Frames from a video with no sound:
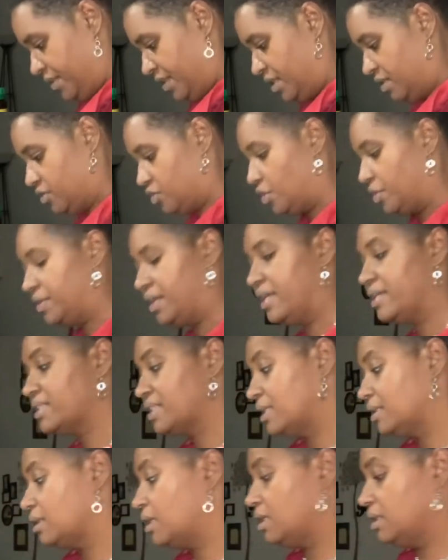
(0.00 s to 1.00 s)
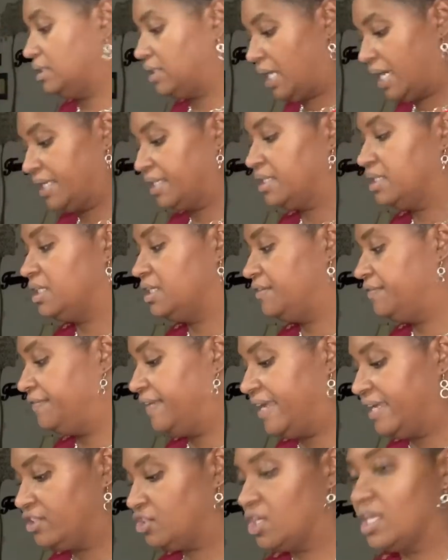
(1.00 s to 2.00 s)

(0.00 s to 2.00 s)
So there's a, a lot of good veg.